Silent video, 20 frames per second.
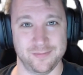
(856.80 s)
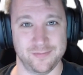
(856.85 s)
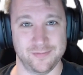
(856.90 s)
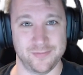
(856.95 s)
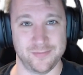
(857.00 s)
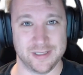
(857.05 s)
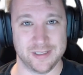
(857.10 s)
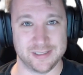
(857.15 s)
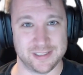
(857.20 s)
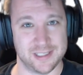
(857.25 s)

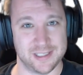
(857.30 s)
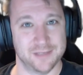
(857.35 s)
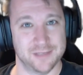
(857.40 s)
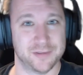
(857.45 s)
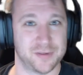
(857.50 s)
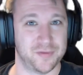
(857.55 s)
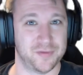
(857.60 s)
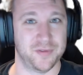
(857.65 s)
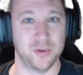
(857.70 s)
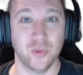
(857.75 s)

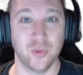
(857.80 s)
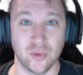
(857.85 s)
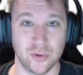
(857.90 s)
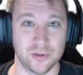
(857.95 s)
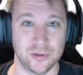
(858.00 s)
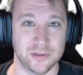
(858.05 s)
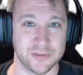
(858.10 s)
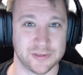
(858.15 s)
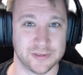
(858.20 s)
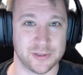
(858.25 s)
gives
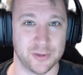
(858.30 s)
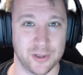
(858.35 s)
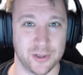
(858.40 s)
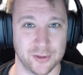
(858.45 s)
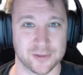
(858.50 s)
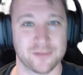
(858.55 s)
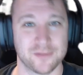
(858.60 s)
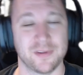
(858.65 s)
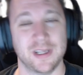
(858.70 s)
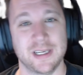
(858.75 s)
fuel to
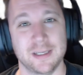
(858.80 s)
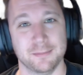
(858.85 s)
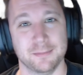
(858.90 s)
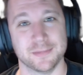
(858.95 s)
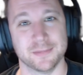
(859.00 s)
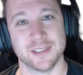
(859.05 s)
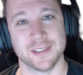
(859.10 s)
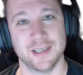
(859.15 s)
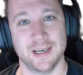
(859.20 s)
those flames.